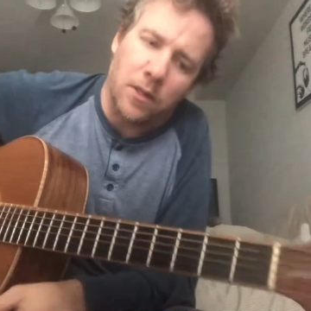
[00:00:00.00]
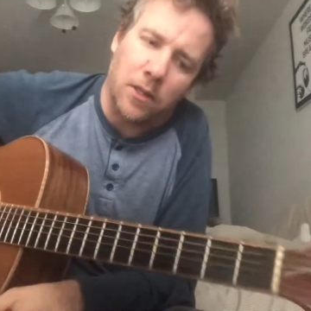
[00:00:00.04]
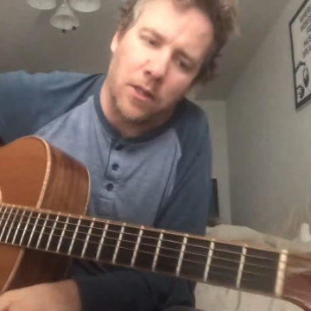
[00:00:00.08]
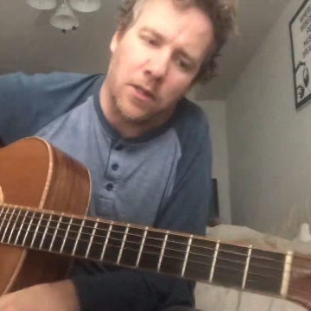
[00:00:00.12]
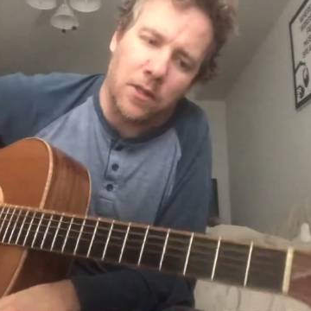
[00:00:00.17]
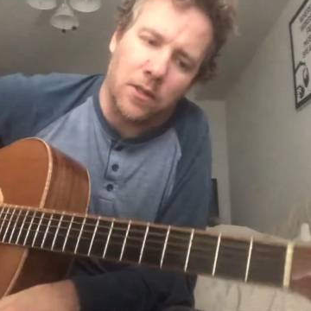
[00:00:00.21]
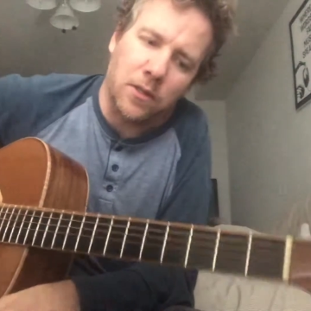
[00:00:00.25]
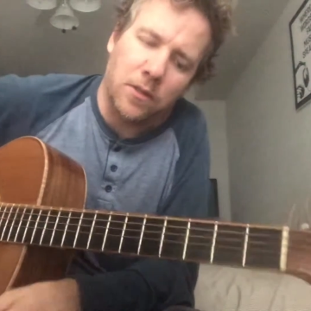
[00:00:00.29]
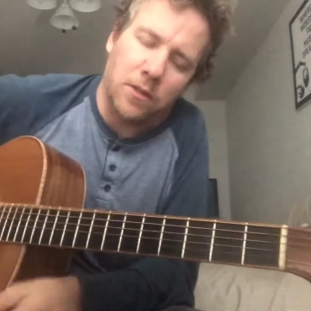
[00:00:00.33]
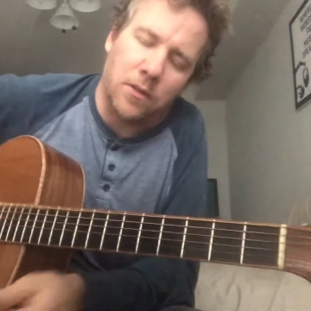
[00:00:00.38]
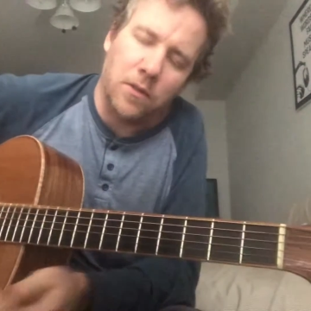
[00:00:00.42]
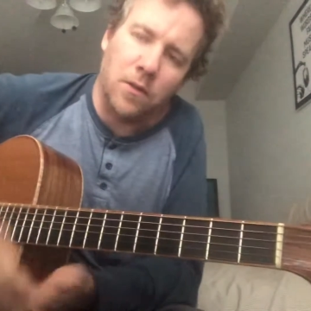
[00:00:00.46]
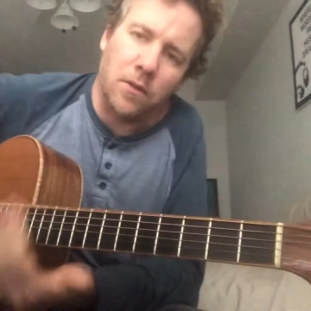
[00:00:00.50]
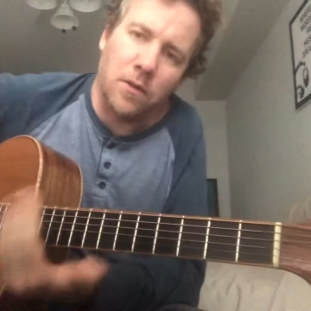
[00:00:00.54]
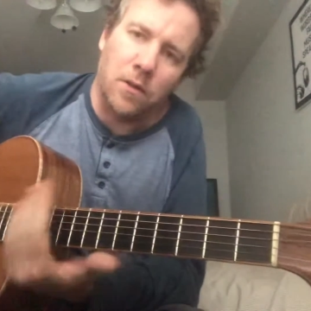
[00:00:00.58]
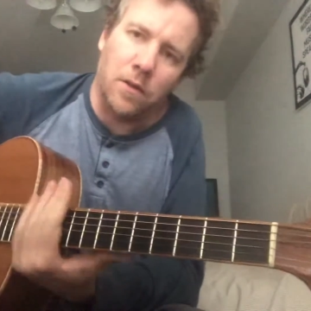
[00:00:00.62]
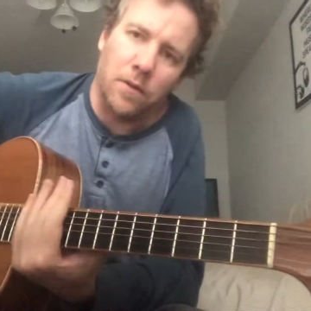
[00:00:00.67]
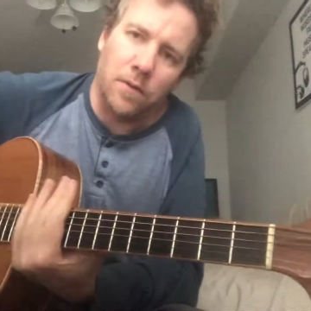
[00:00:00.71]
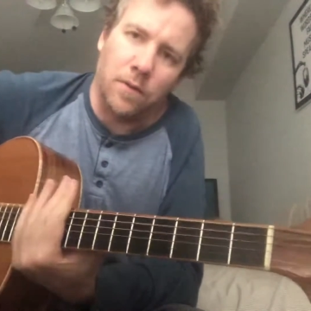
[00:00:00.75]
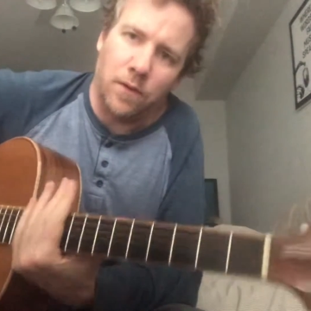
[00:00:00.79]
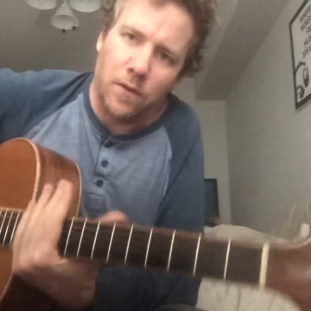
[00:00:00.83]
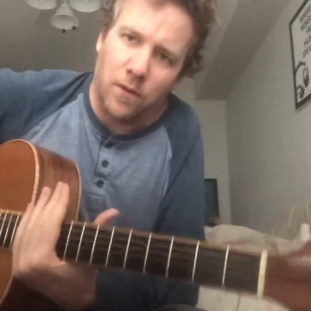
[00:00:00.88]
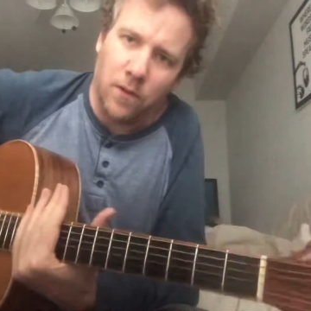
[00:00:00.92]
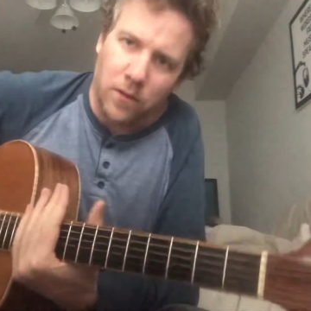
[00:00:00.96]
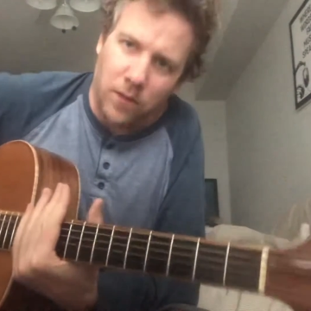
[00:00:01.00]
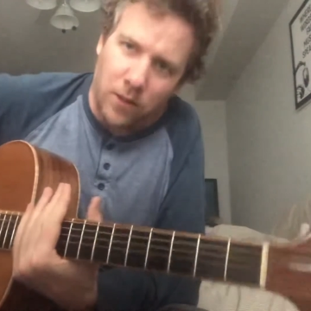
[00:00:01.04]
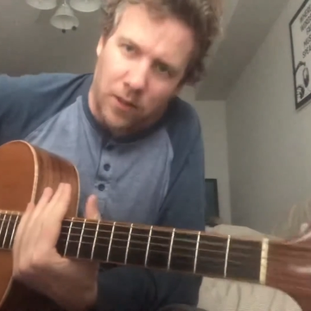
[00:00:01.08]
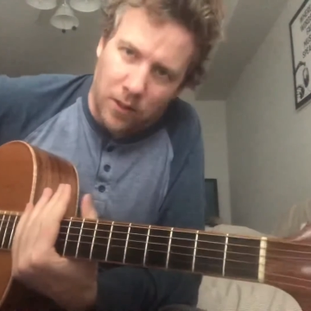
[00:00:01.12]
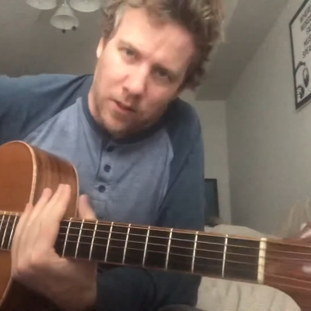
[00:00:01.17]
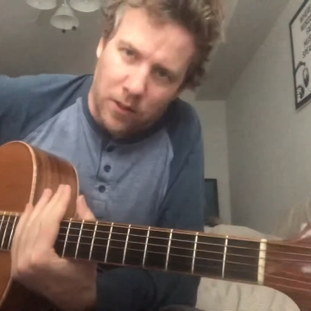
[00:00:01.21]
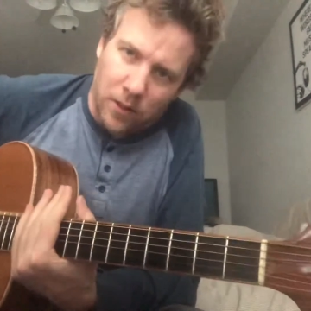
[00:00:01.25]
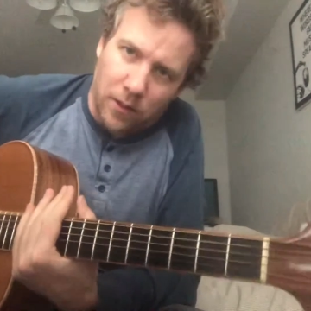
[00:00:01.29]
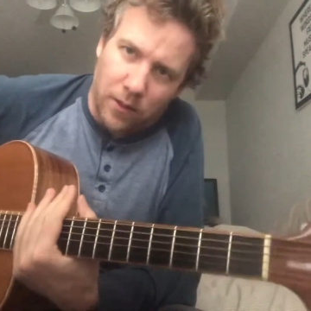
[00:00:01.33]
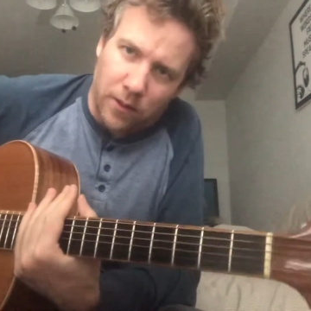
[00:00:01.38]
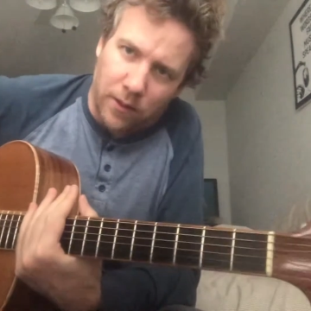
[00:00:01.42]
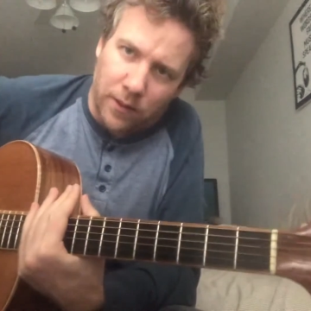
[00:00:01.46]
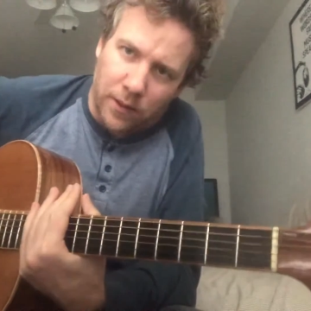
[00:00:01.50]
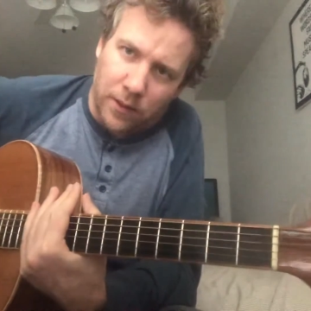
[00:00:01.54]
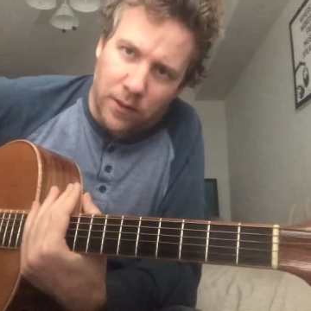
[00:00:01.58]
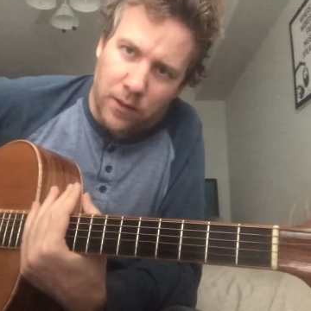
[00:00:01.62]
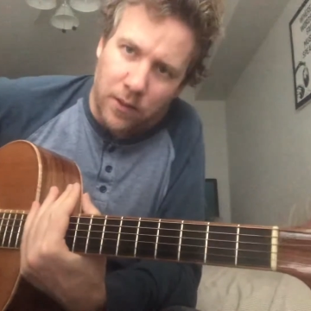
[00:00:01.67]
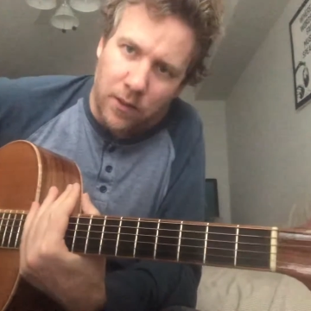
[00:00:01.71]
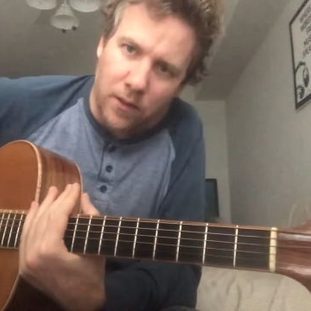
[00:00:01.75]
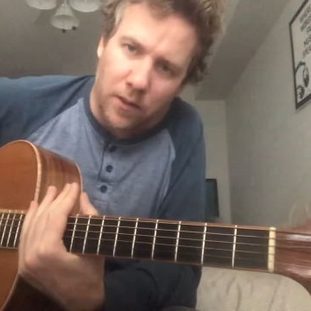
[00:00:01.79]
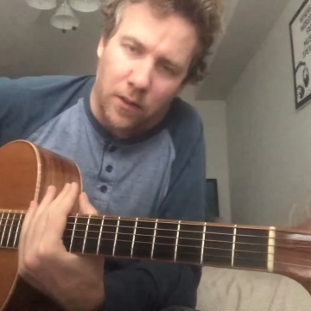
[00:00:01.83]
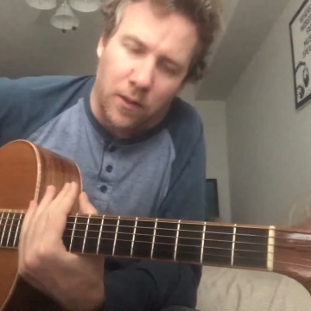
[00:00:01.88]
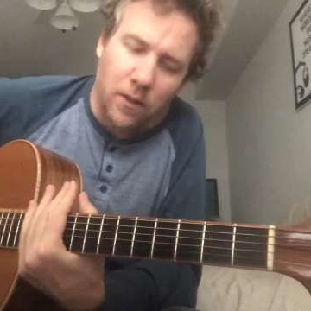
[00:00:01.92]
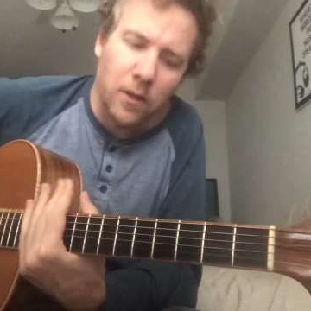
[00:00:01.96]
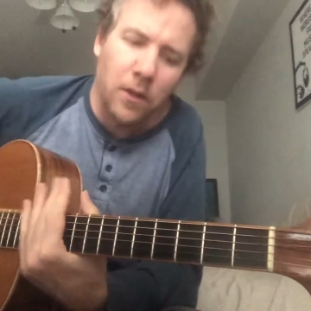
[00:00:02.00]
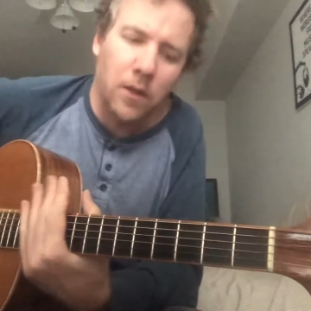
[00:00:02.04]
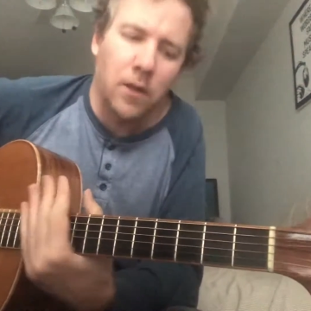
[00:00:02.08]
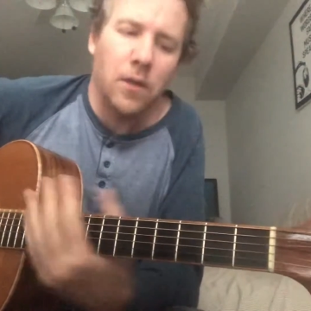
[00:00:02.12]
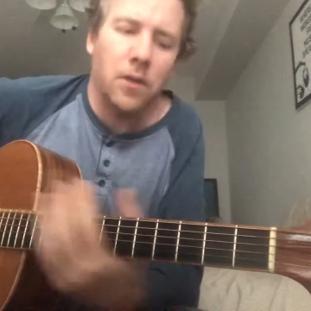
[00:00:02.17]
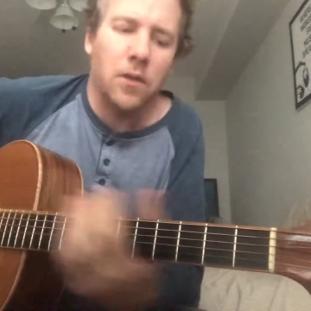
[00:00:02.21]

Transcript: and it's too confusing to the listener.